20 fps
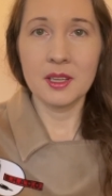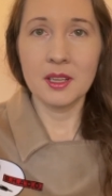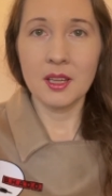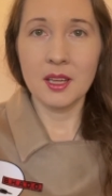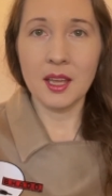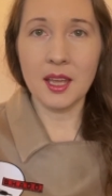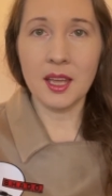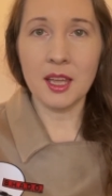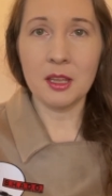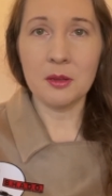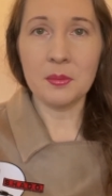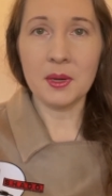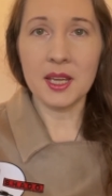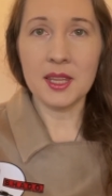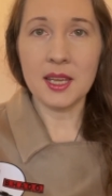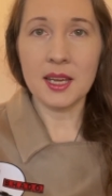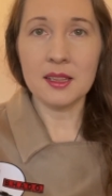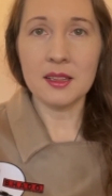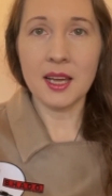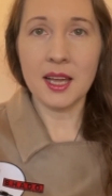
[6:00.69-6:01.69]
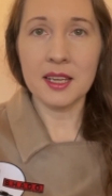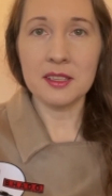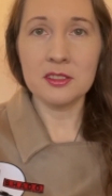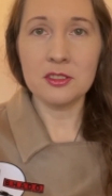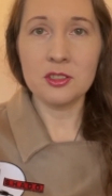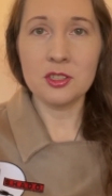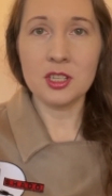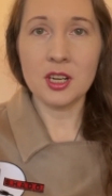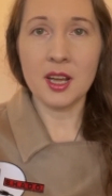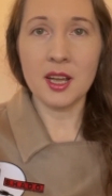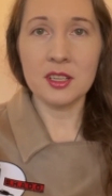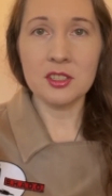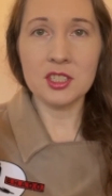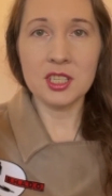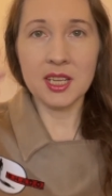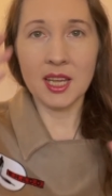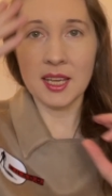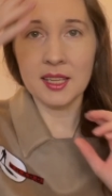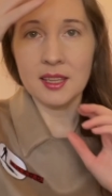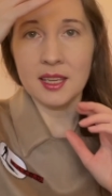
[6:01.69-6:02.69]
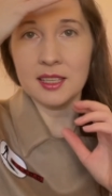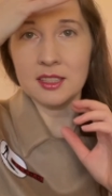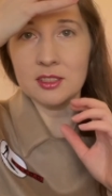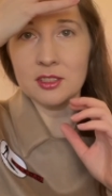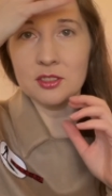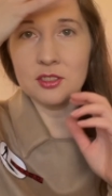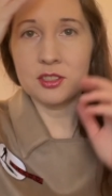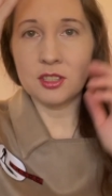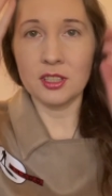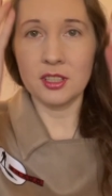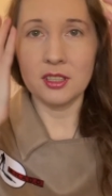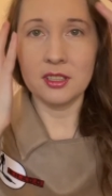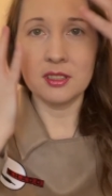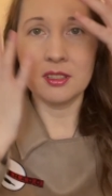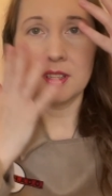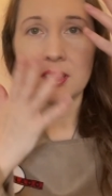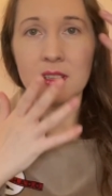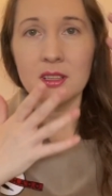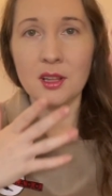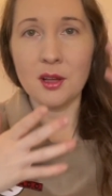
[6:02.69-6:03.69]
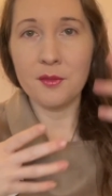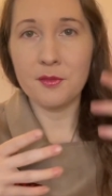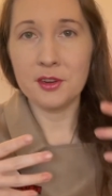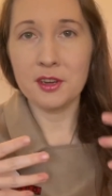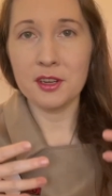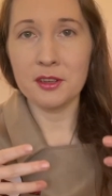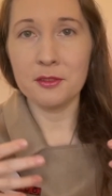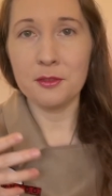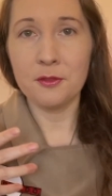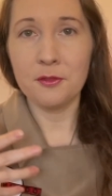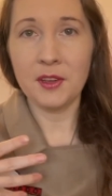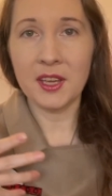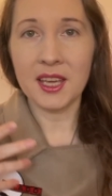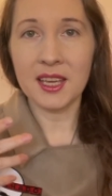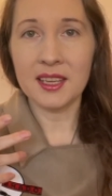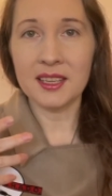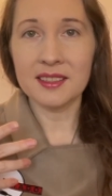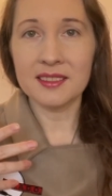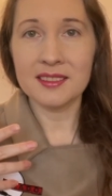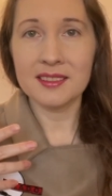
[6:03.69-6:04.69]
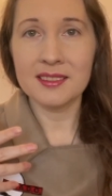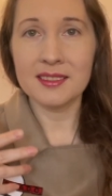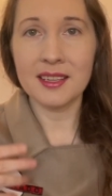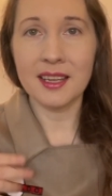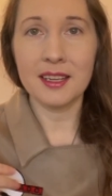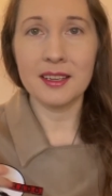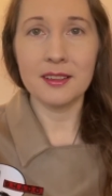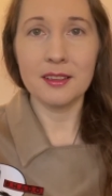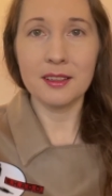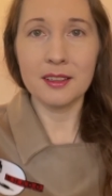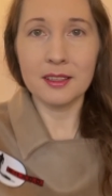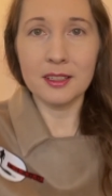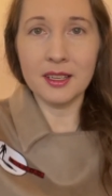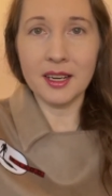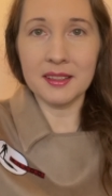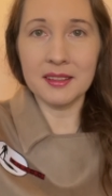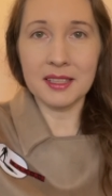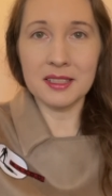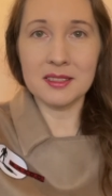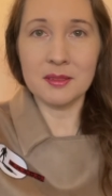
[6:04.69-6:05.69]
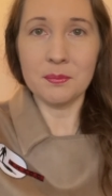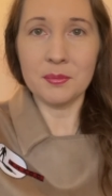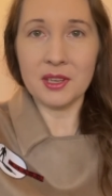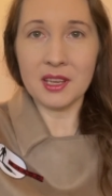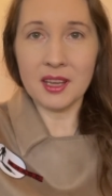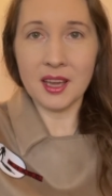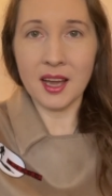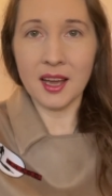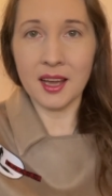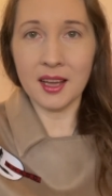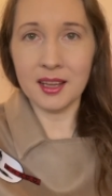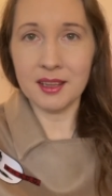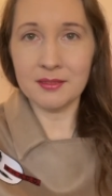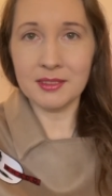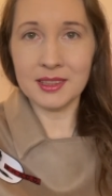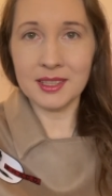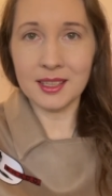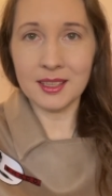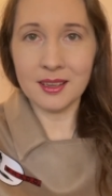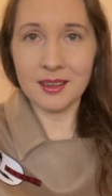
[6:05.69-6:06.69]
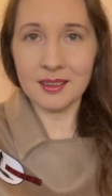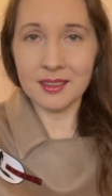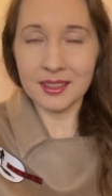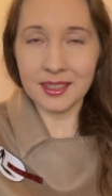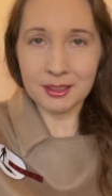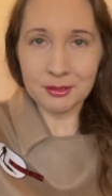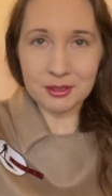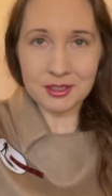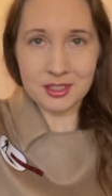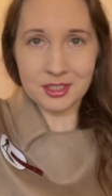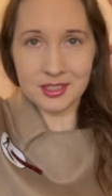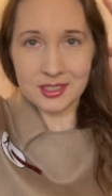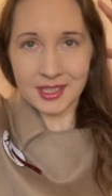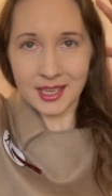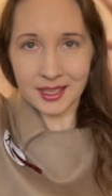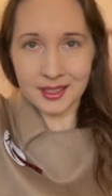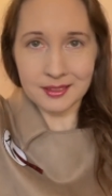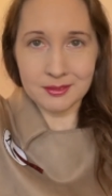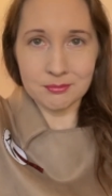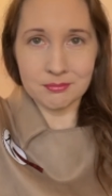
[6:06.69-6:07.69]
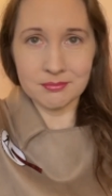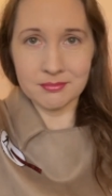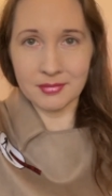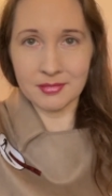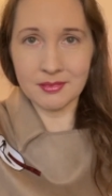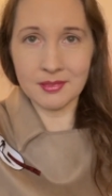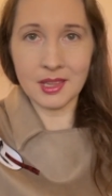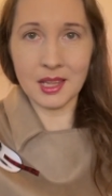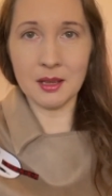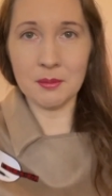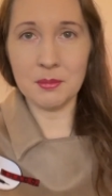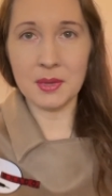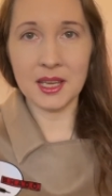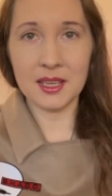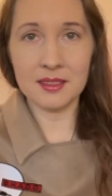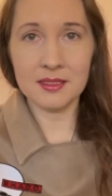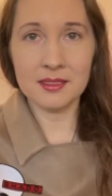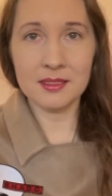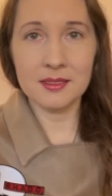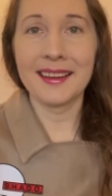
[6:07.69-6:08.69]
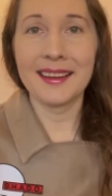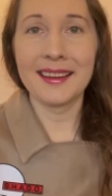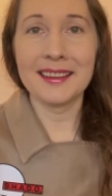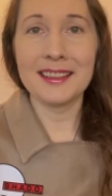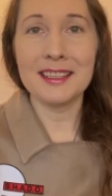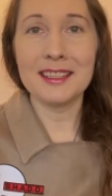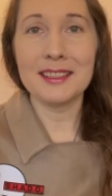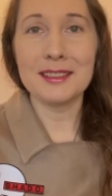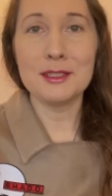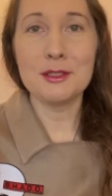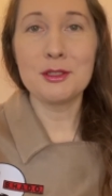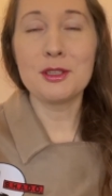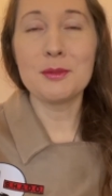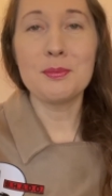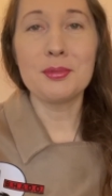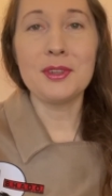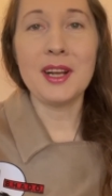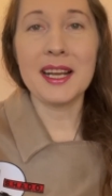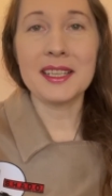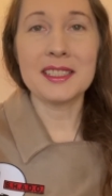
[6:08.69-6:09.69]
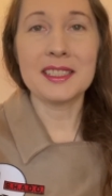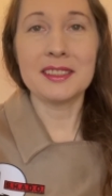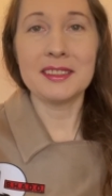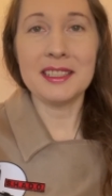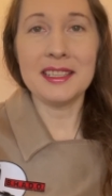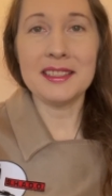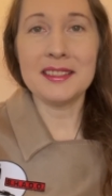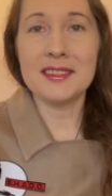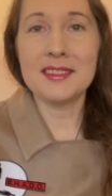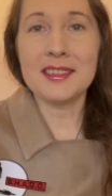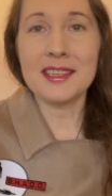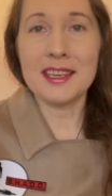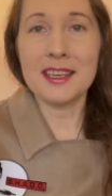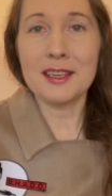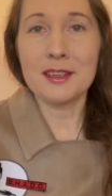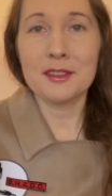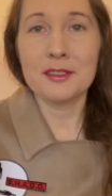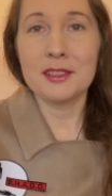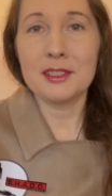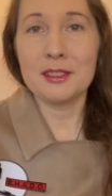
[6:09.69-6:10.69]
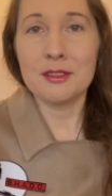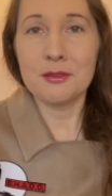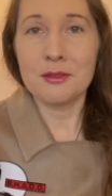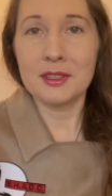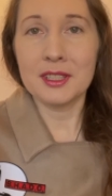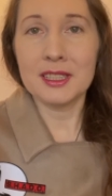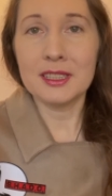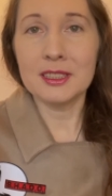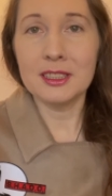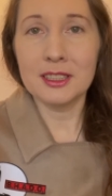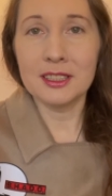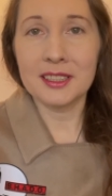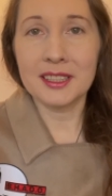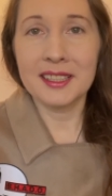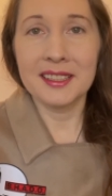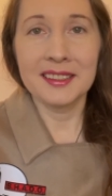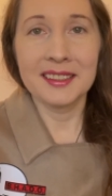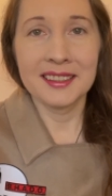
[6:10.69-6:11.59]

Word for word: And by that last shot, she had like dirt all over her face, and her, I think it's a beehive that they call it, was just like a mess. You could practically see her annoyed look